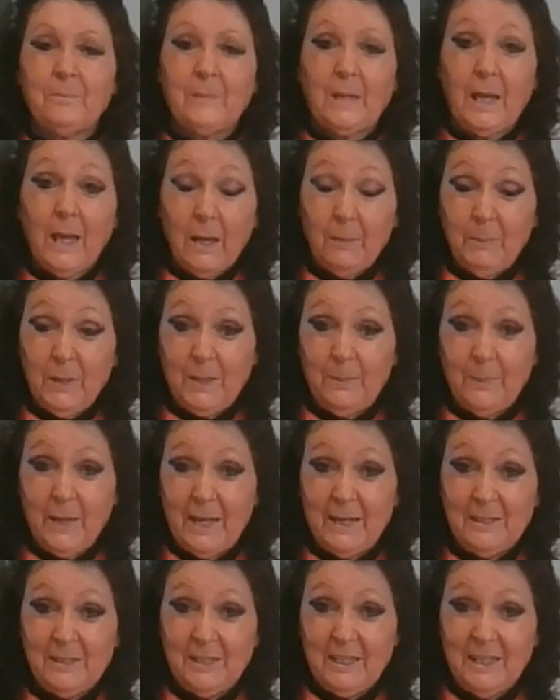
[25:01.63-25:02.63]
happy
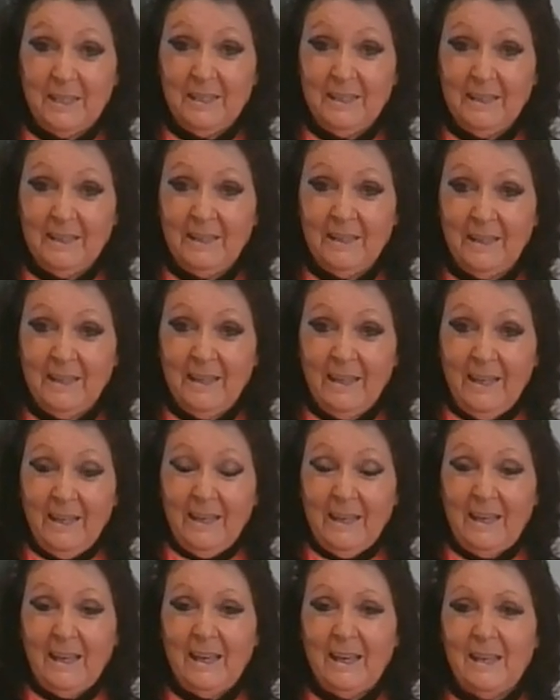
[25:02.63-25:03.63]
painting.
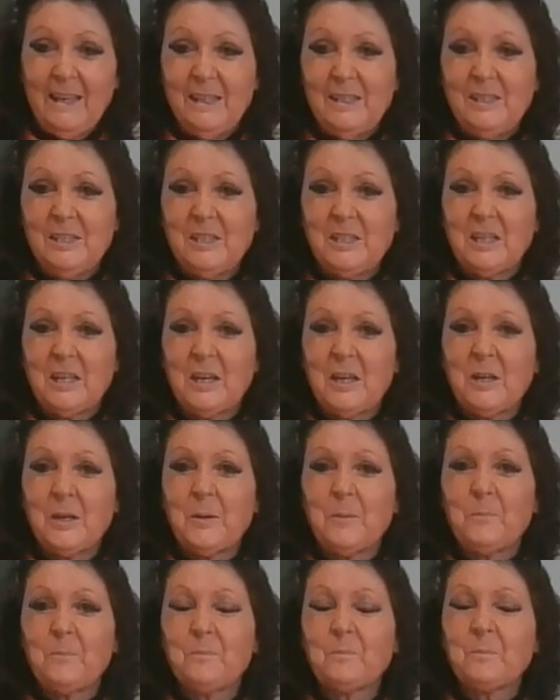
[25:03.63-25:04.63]
And
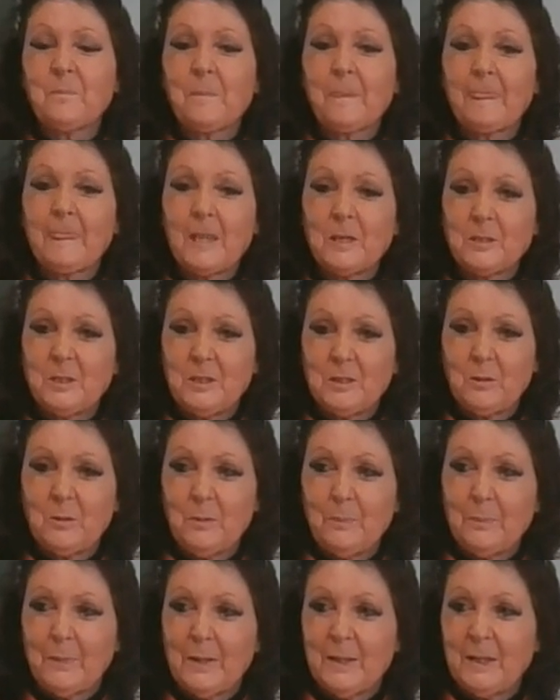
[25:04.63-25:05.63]
this is
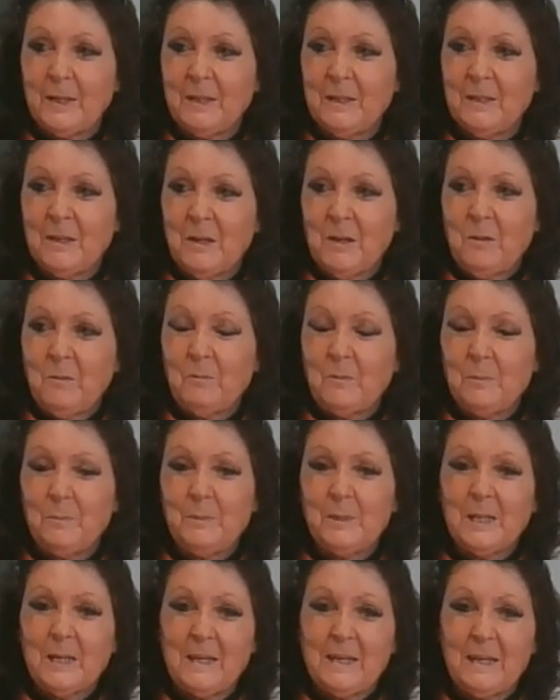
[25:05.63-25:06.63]
goodbye from
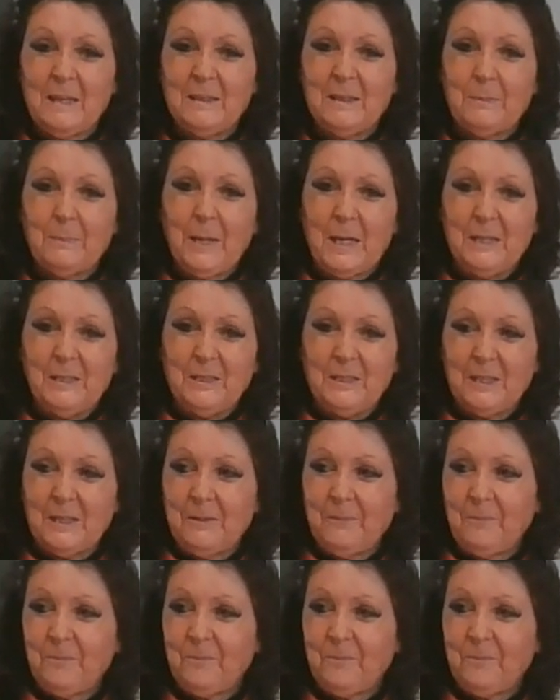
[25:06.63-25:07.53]
Diane the Painter.